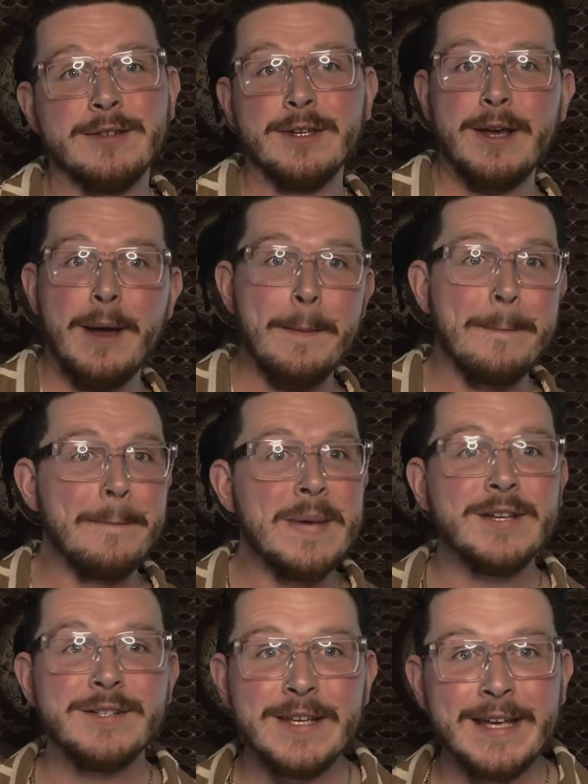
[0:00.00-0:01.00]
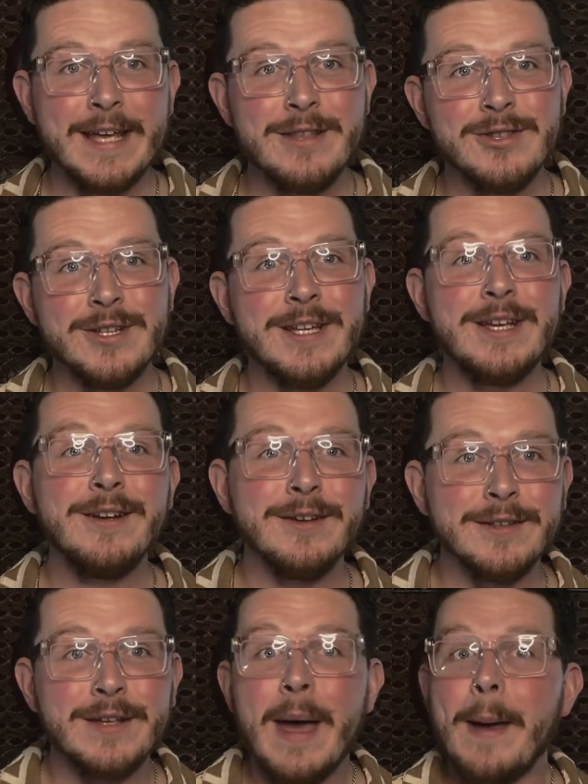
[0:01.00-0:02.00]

Look up mixing engineers,